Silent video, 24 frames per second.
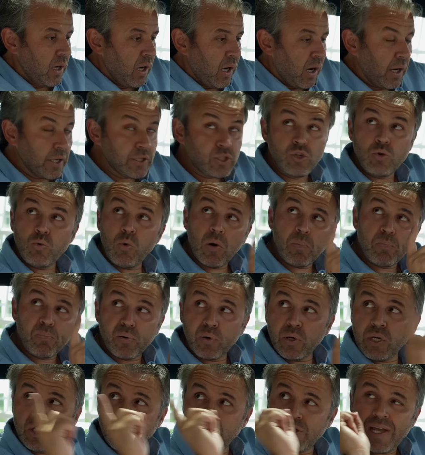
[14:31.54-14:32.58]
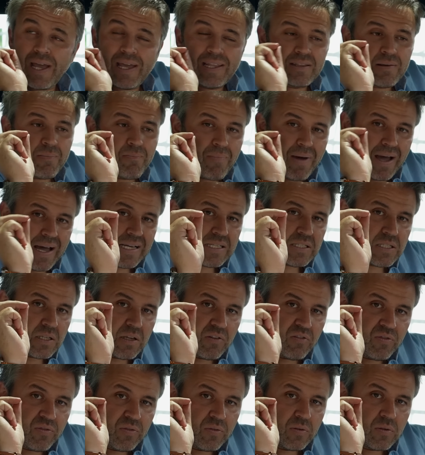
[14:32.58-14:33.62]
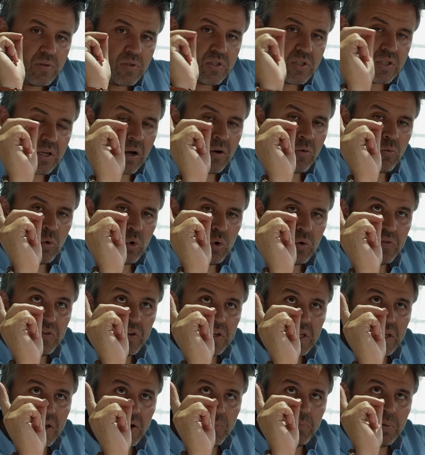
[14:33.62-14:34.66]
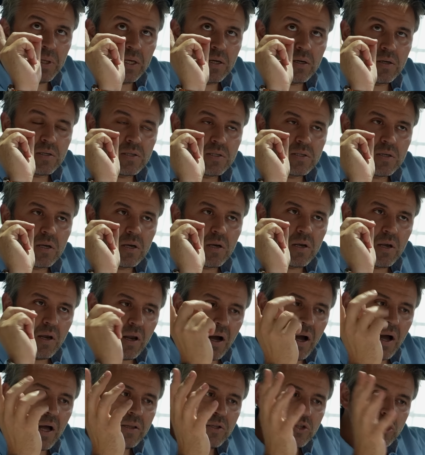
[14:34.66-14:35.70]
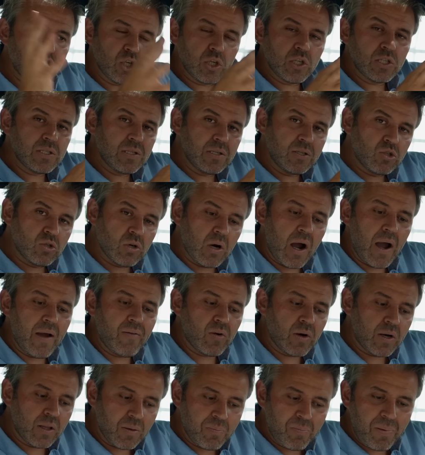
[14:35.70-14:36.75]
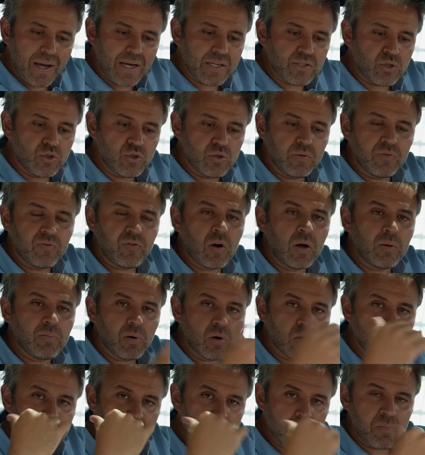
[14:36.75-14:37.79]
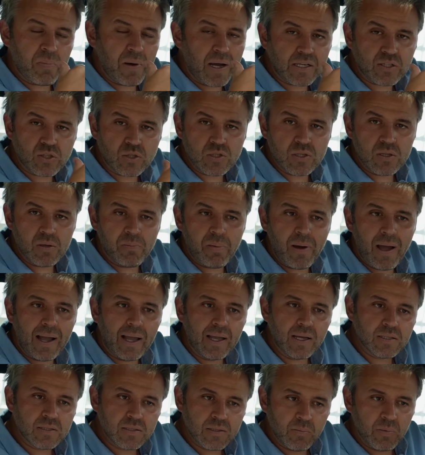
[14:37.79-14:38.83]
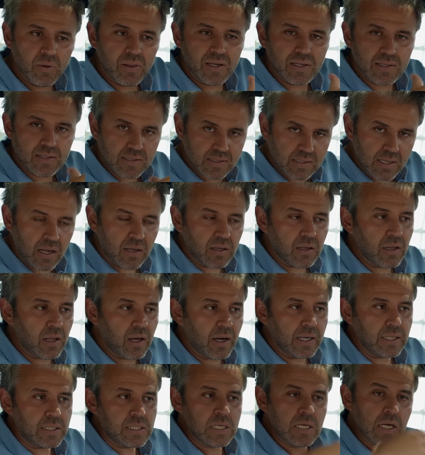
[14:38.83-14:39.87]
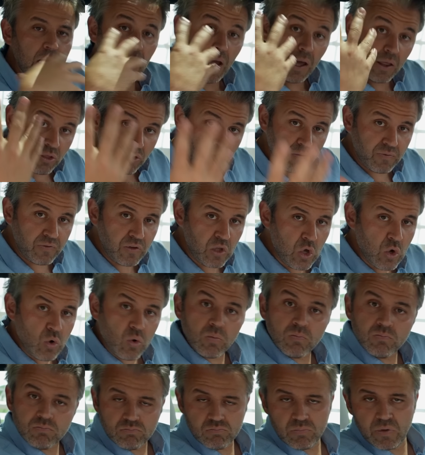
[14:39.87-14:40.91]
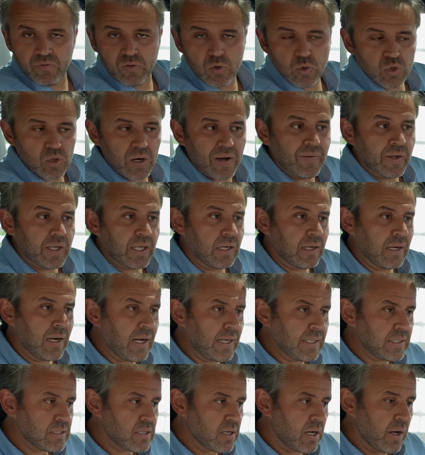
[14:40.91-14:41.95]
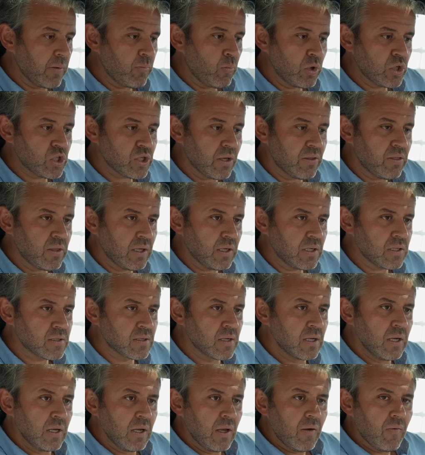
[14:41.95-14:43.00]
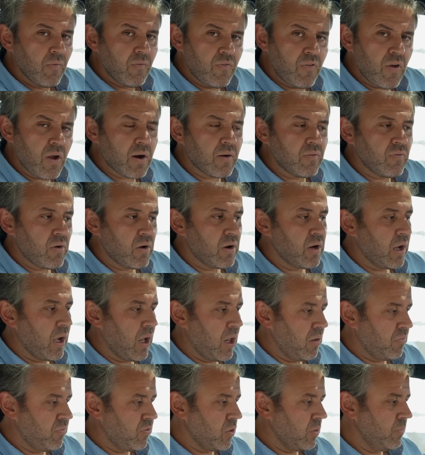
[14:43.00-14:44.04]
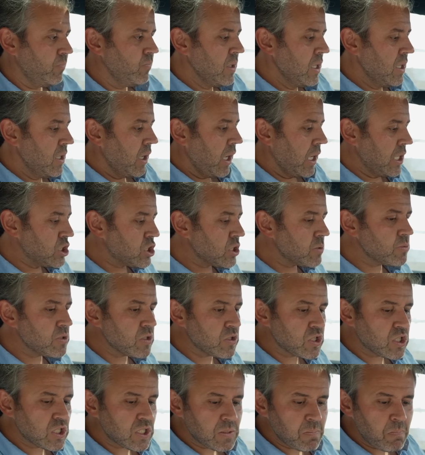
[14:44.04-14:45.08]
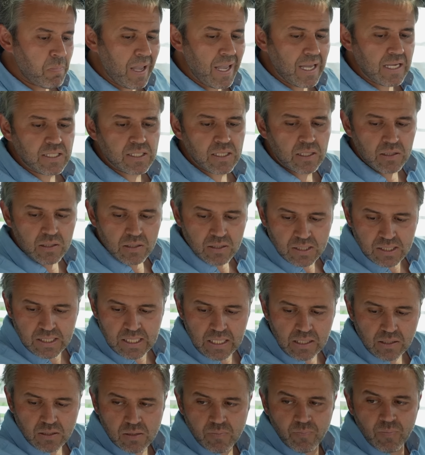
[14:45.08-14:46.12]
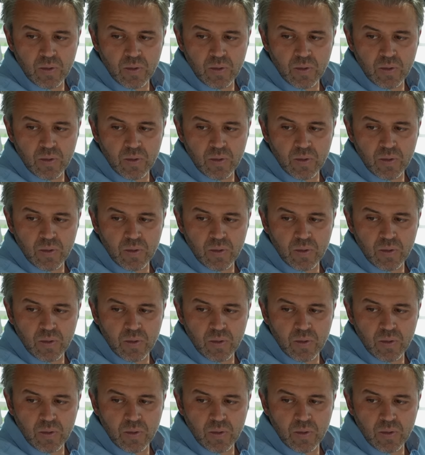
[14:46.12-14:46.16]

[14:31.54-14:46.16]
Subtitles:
I do appreciate the massive sunroof in here because not just the driver and the passenger in the front, but also the passengers in the back get some of that sunlight and the view if you're driving at nighttime, which I think is very, very helpful. In terms of space and the seats,